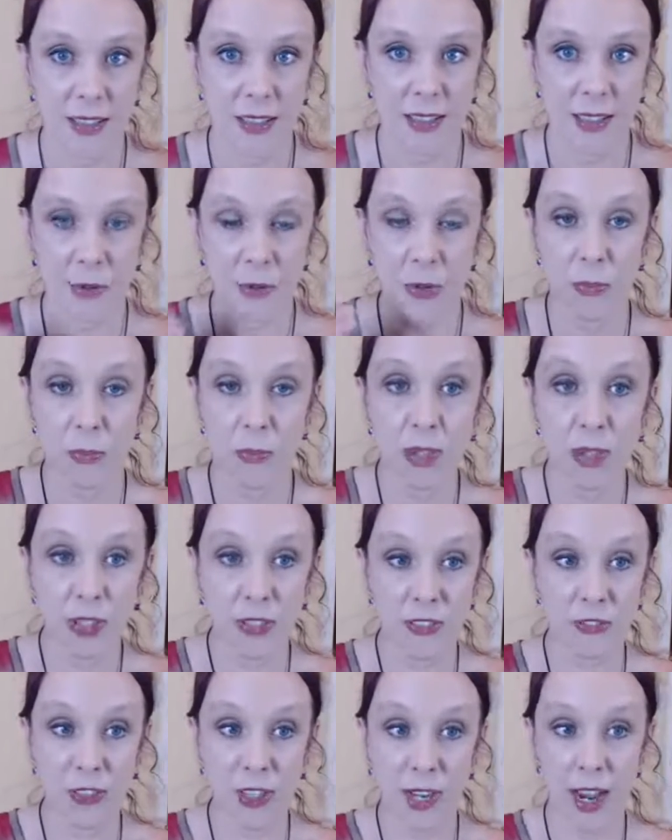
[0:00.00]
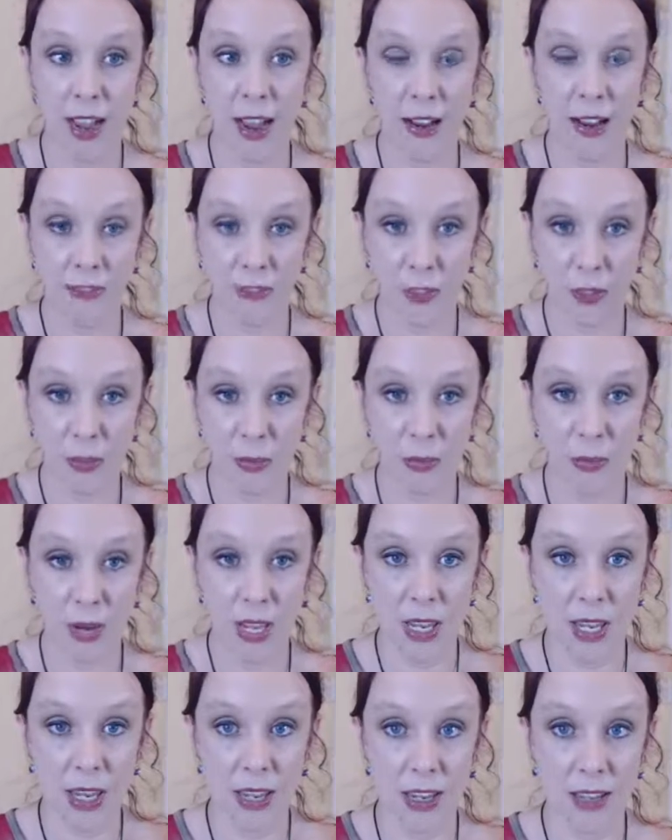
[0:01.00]
that were booked for after
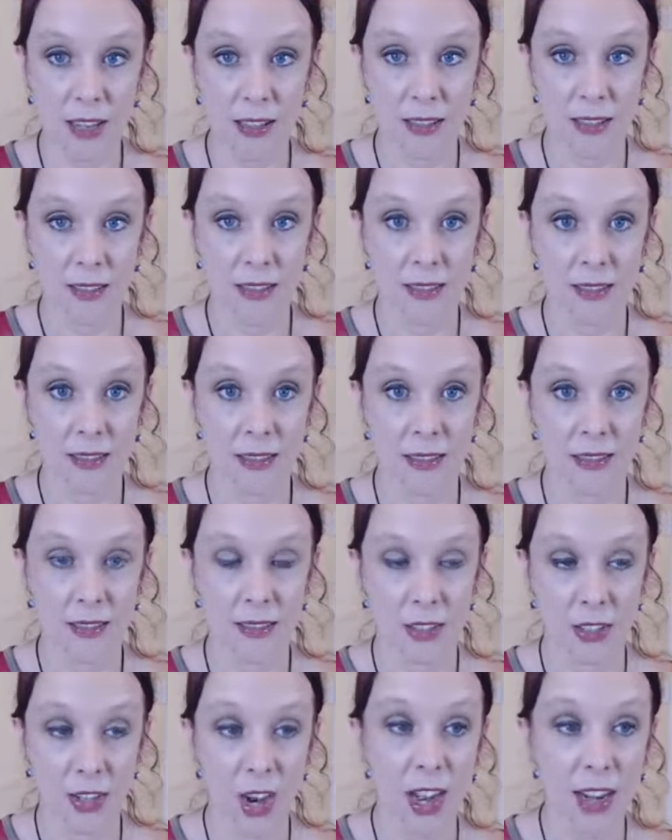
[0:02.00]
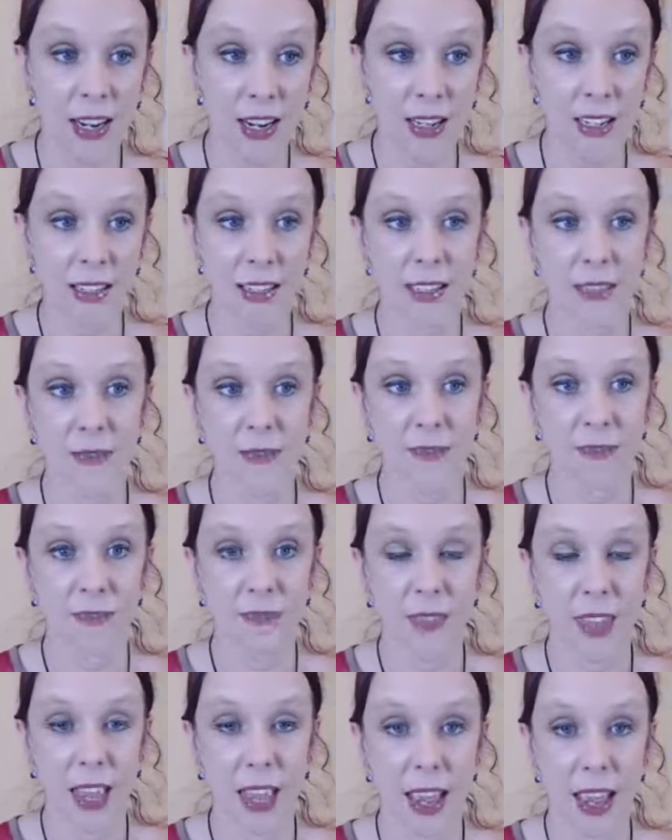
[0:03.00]
we got it.
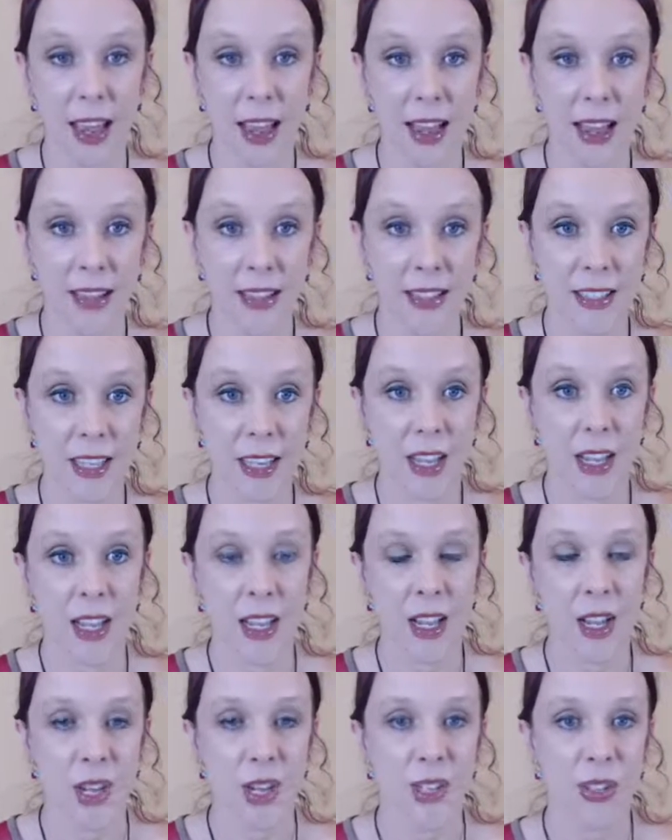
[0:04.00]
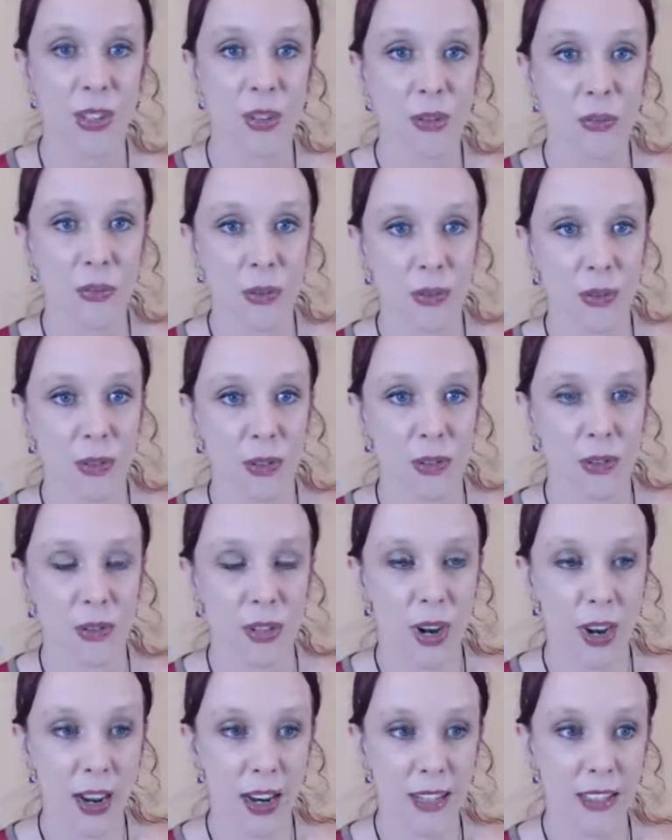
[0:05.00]
And so we were
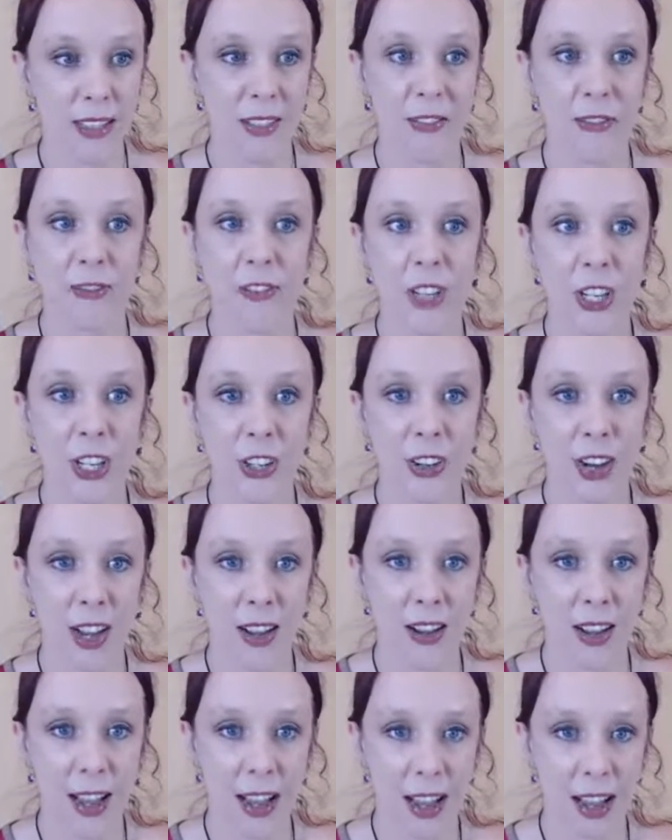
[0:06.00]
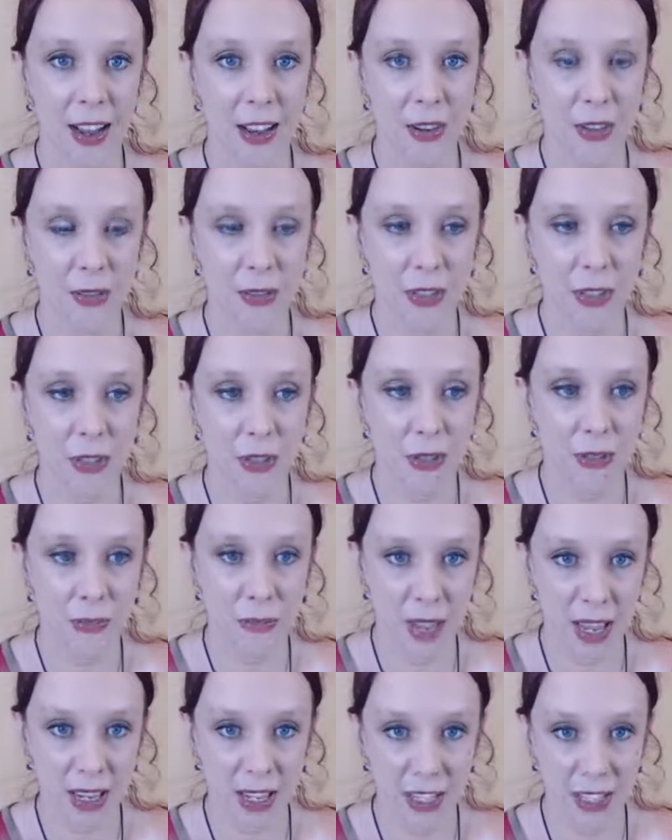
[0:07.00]
trying to figure out how to
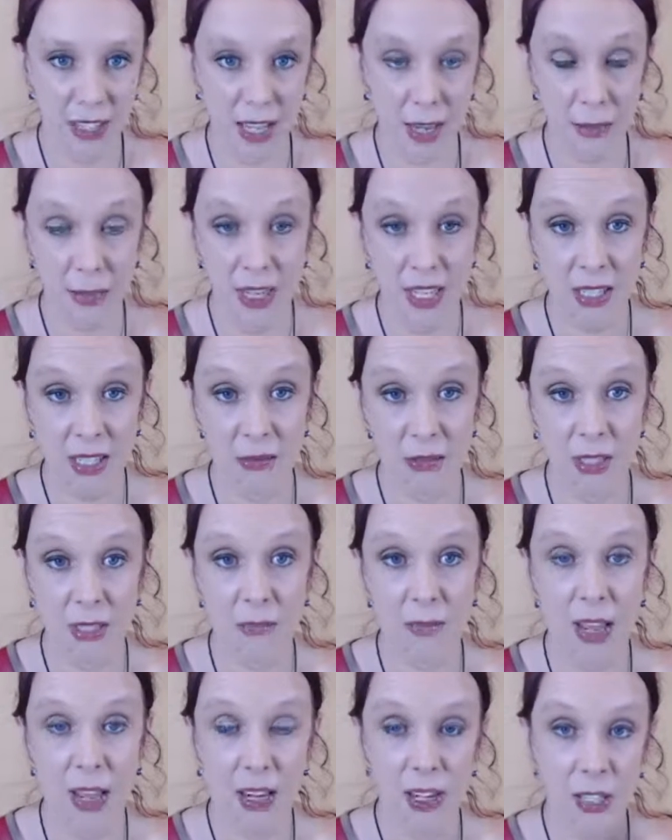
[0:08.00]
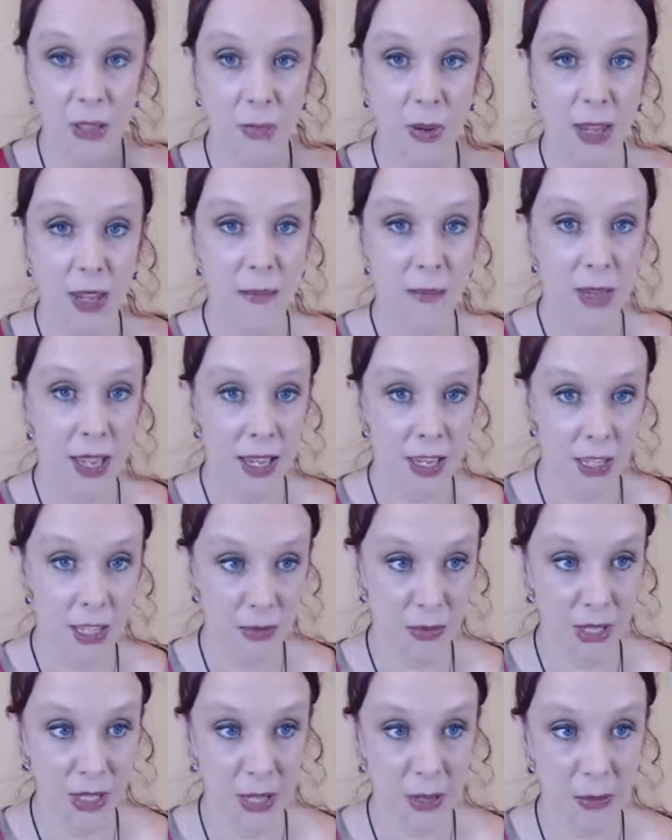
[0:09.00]
manage that because it was managed by a
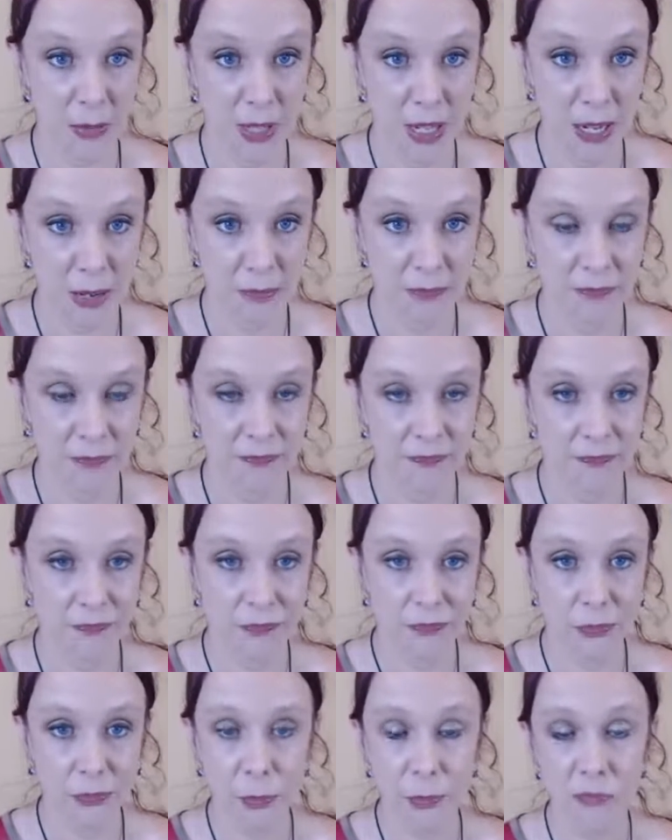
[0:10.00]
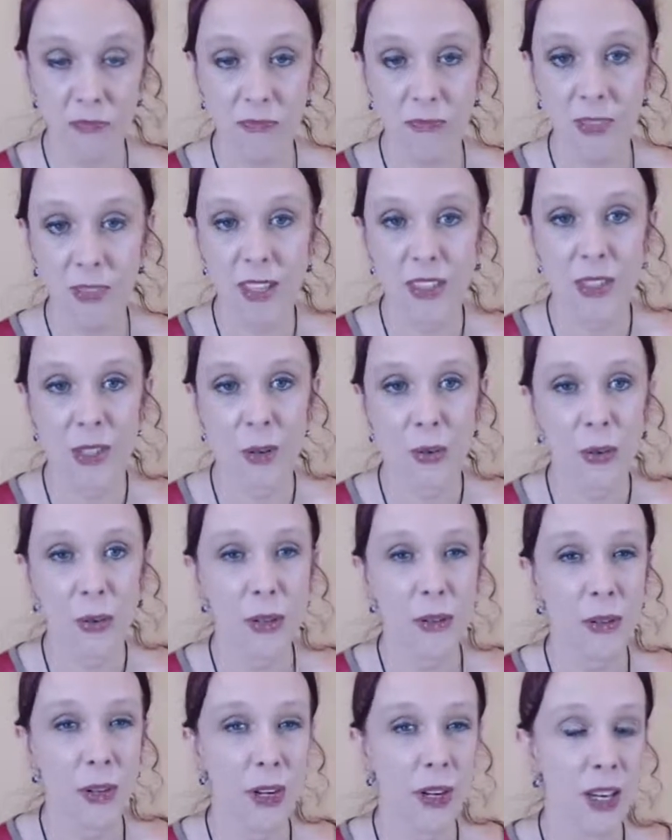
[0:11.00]
management company. And so
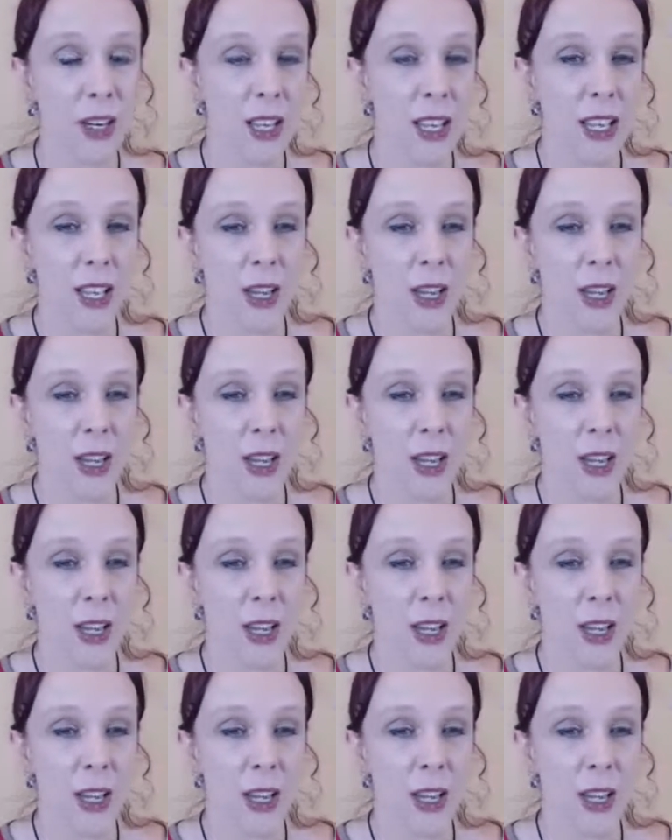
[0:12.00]
we were